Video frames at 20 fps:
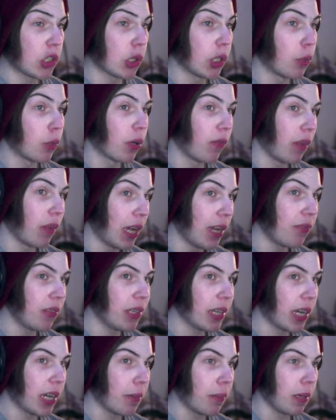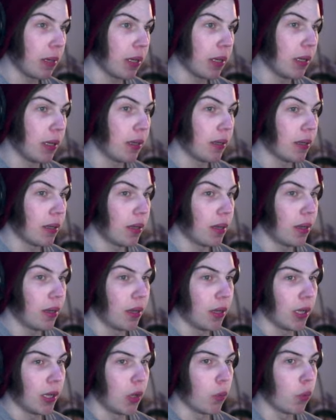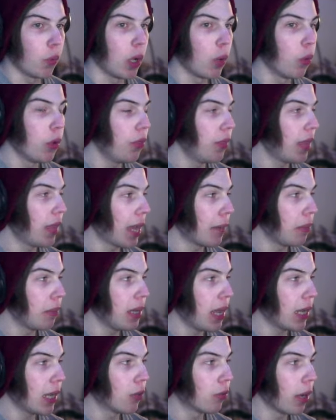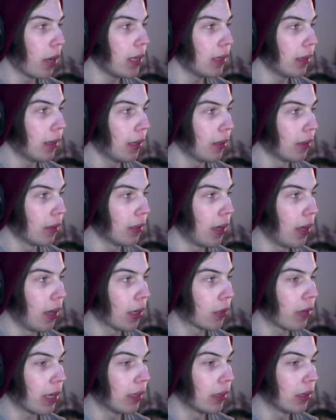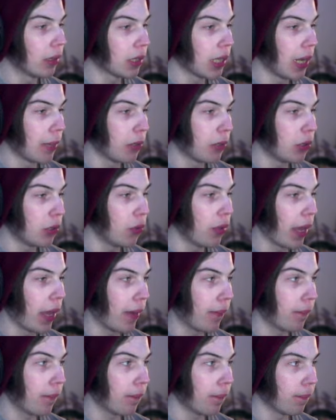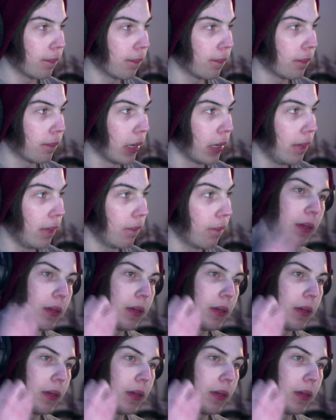revive the IP, well, wouldn't that be a great little time to do that, right?